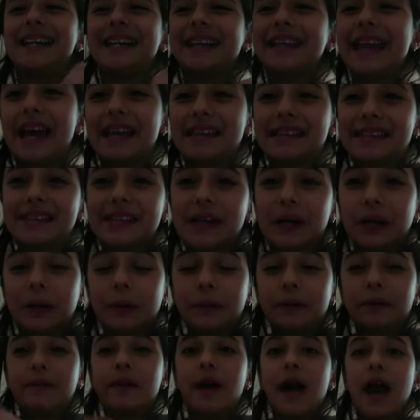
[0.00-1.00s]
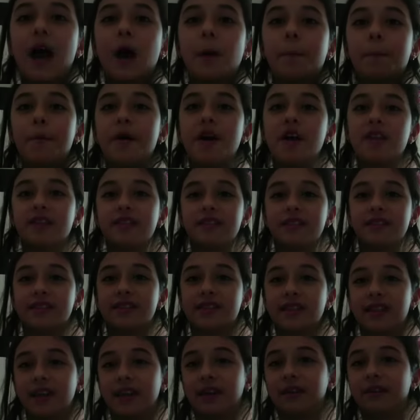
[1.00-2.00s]
Yeah, so I'll put
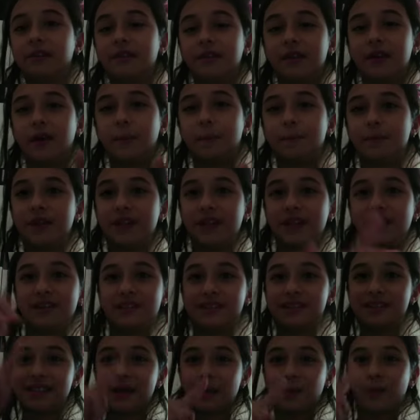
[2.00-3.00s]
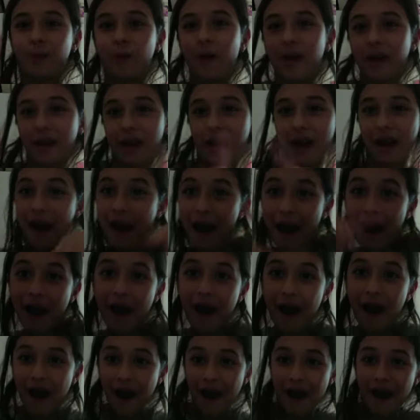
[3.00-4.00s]
it up here somewhere.
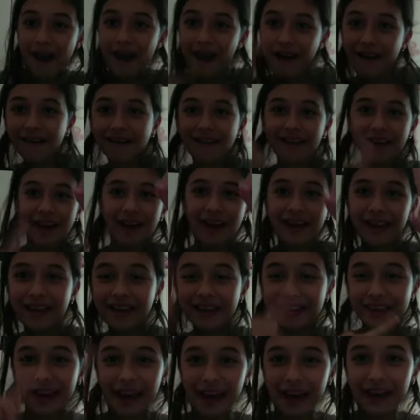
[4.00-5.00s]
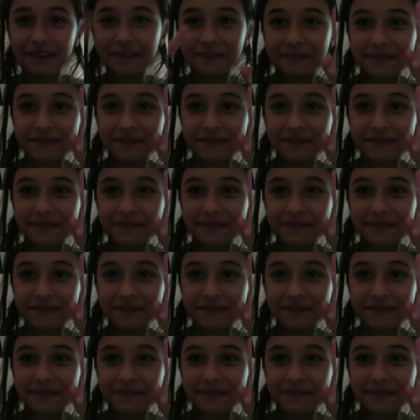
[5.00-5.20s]
Okay, yeah.